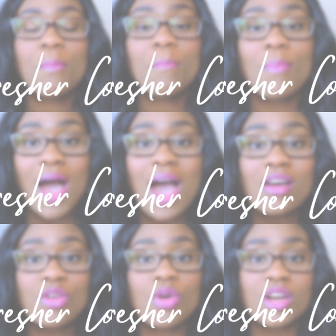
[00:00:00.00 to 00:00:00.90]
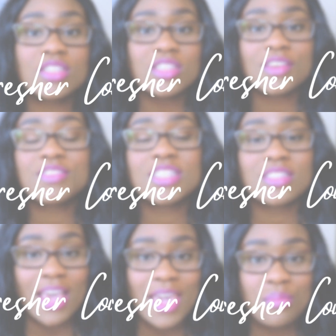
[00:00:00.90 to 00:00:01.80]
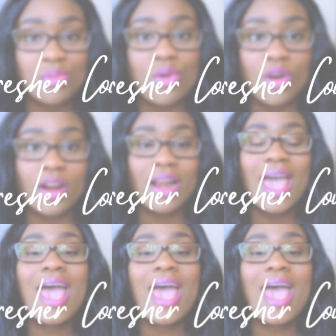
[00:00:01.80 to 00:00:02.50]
mock course of State Board